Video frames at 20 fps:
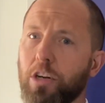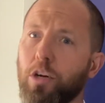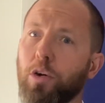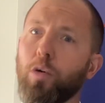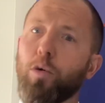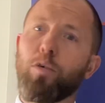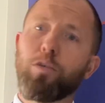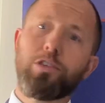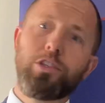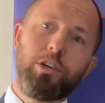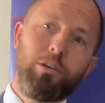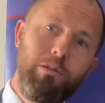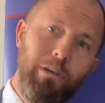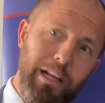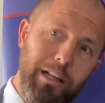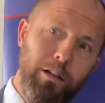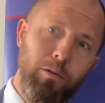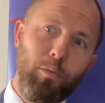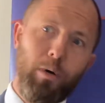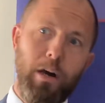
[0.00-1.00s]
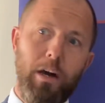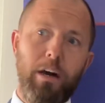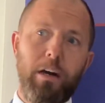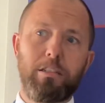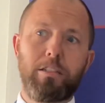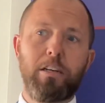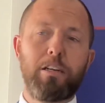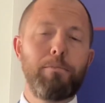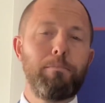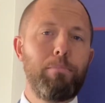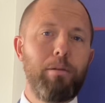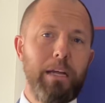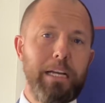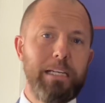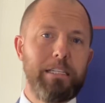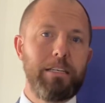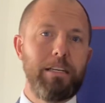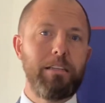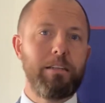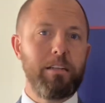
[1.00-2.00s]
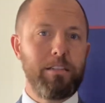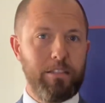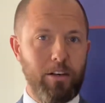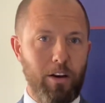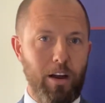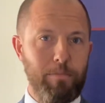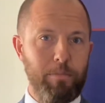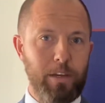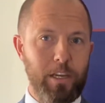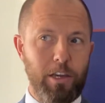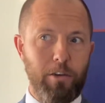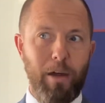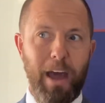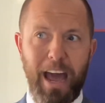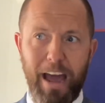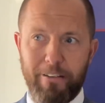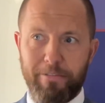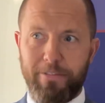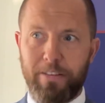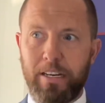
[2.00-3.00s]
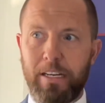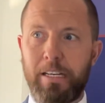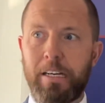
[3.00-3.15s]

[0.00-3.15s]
or too little work to complete in the time that you have.